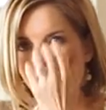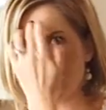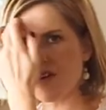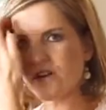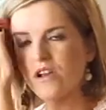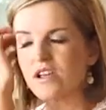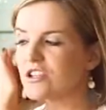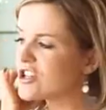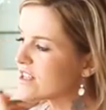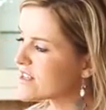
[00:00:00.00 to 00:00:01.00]
water
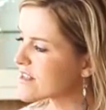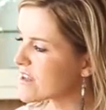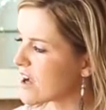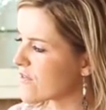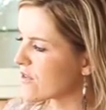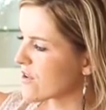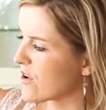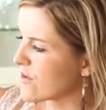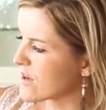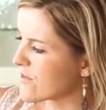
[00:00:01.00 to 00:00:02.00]
just to cover the
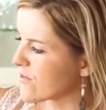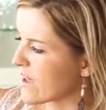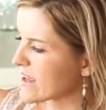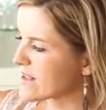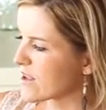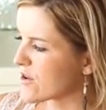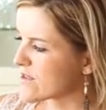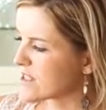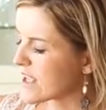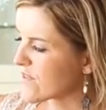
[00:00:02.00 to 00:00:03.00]
coconut flakes. So
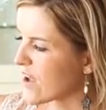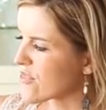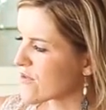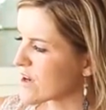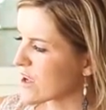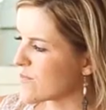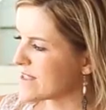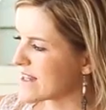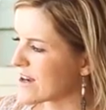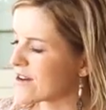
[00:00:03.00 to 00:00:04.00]
since I've got 3
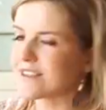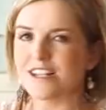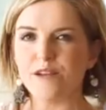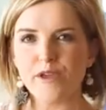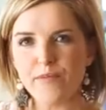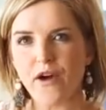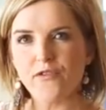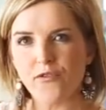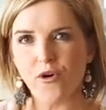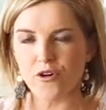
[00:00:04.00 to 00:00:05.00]
cups in here, it's gonna be about
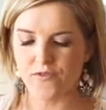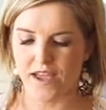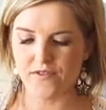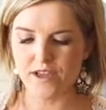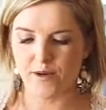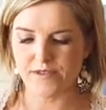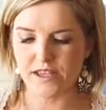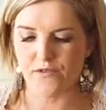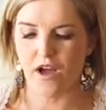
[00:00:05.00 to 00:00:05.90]
4 or 5 cups of